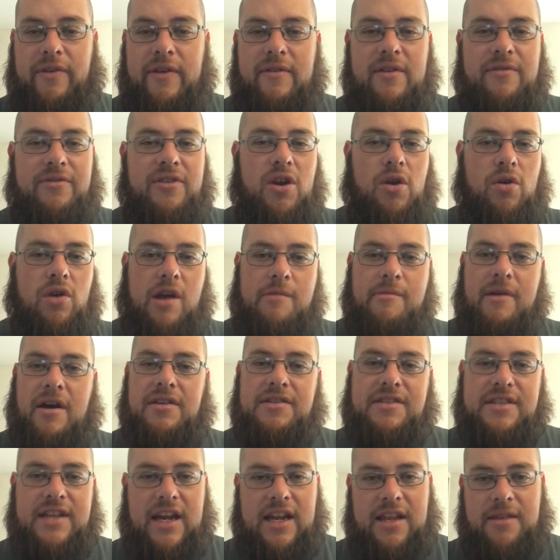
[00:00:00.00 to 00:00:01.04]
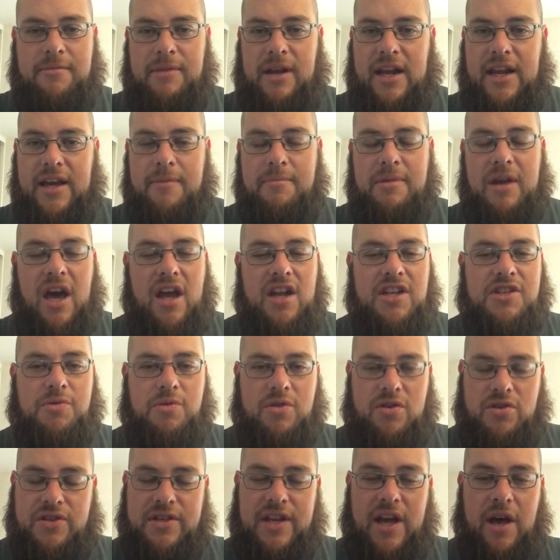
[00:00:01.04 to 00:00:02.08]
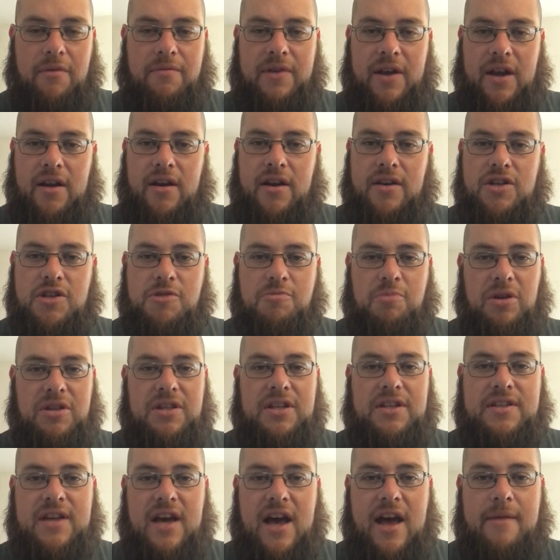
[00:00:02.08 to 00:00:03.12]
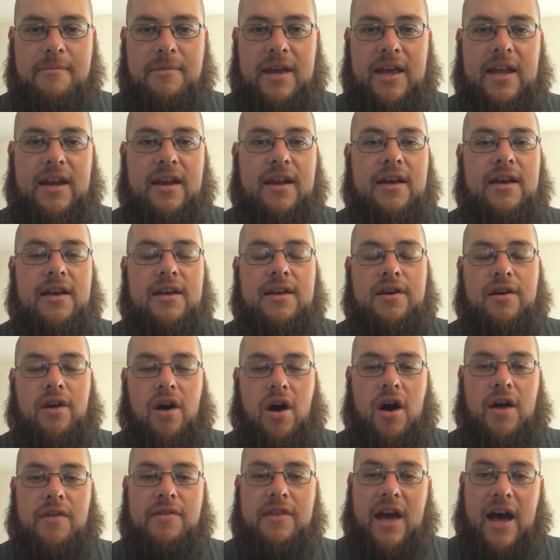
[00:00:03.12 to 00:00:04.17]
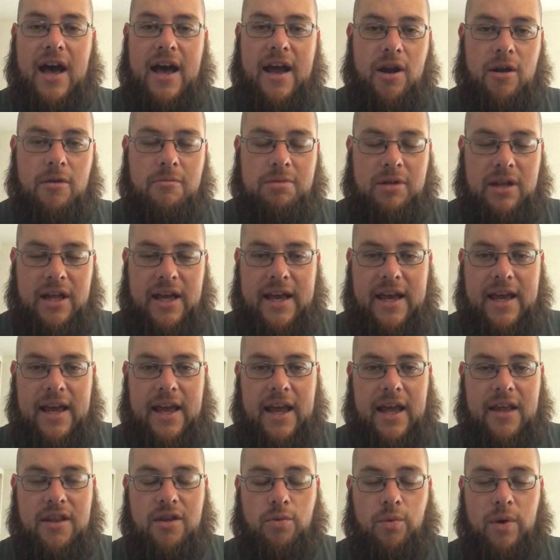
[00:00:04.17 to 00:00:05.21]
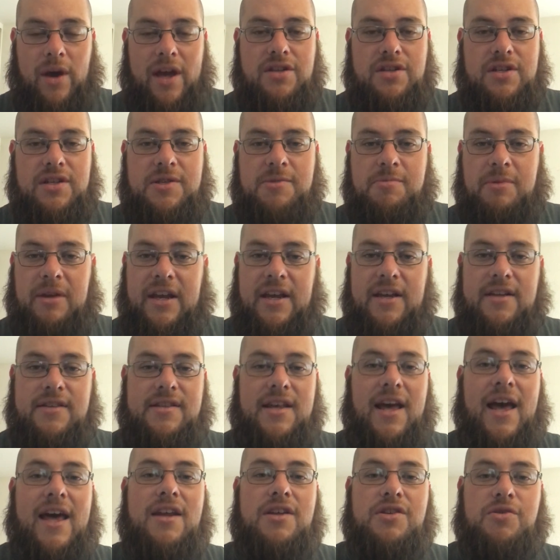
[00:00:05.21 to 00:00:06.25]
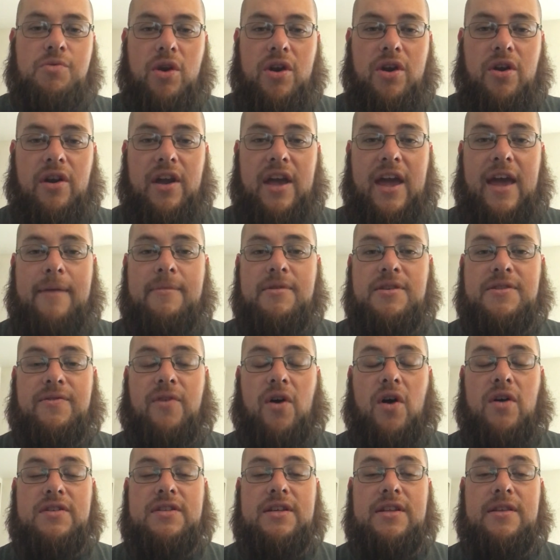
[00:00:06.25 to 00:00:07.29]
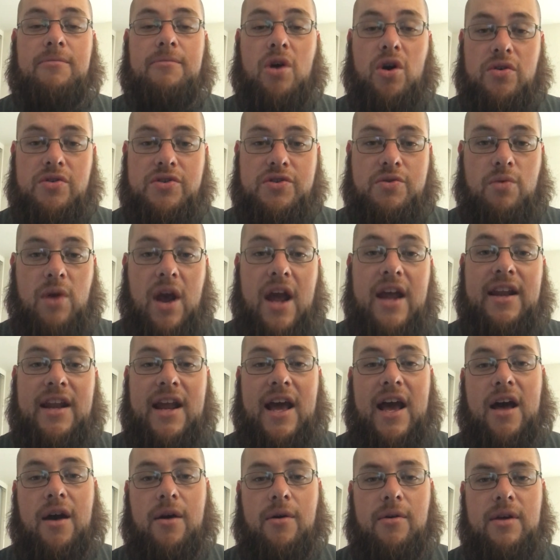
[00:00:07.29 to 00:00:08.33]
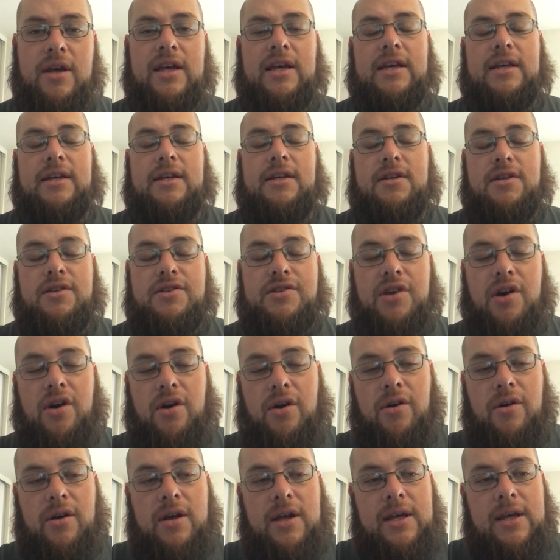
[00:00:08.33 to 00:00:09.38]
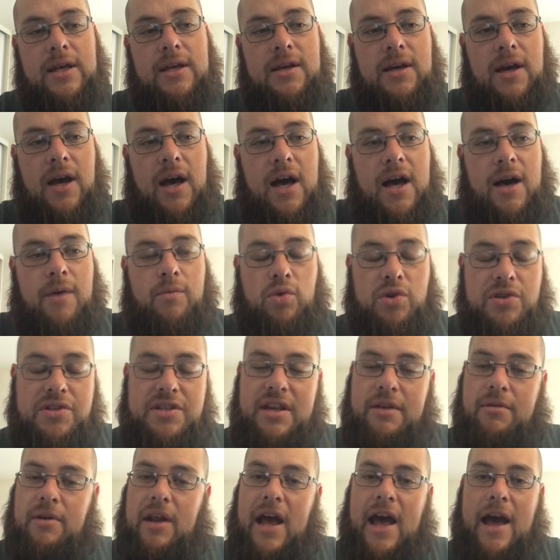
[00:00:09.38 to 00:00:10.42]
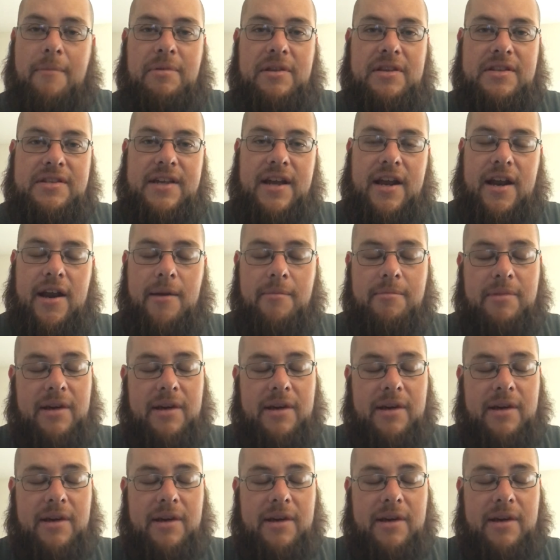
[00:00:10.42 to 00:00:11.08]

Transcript: Even if you don't come out and say it in the media, be honest with yourself here and just put the time in on the iron play and the wedges, because that is where your game is faulty the most right now. So we'll see what happens there.